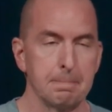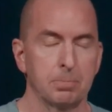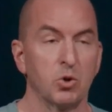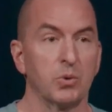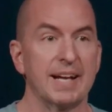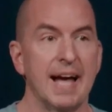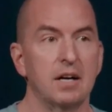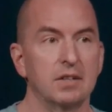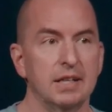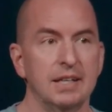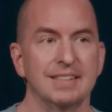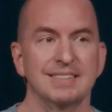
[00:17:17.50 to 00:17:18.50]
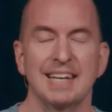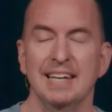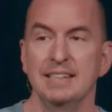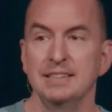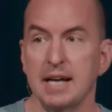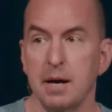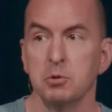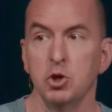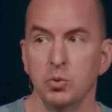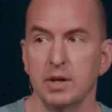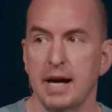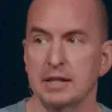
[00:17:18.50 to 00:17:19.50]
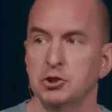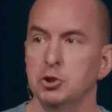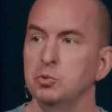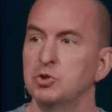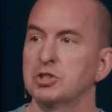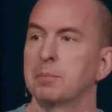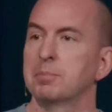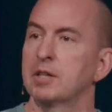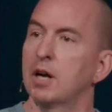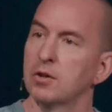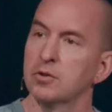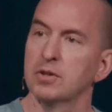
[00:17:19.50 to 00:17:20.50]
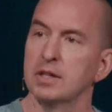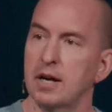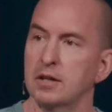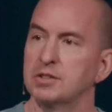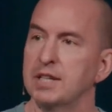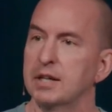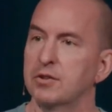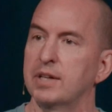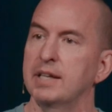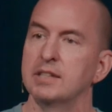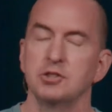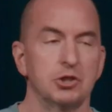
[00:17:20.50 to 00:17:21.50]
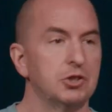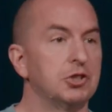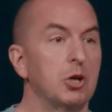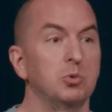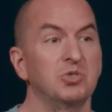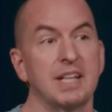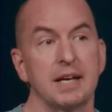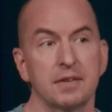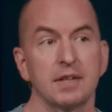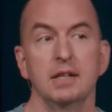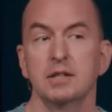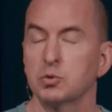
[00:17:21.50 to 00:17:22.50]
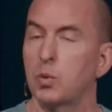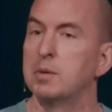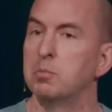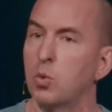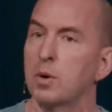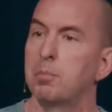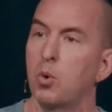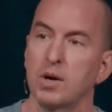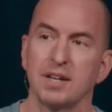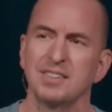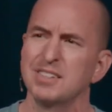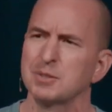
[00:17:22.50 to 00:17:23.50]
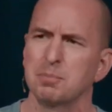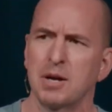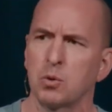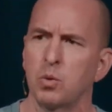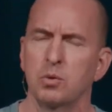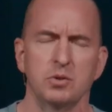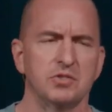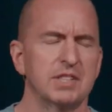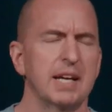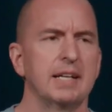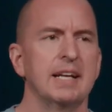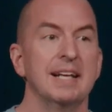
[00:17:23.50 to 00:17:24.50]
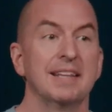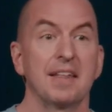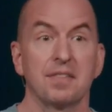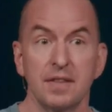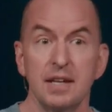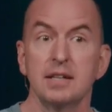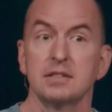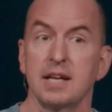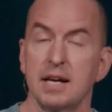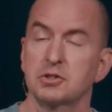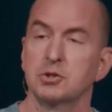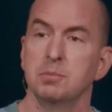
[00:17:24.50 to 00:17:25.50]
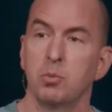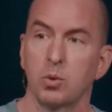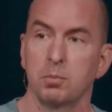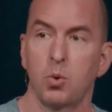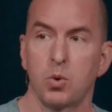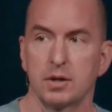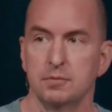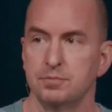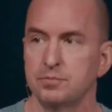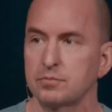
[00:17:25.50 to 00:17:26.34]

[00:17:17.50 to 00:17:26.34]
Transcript: the reality is, anytime you and I choose something other than our integrity, it just shows that thing is way more important. It doesn't matter what we've said, that thing is actually more important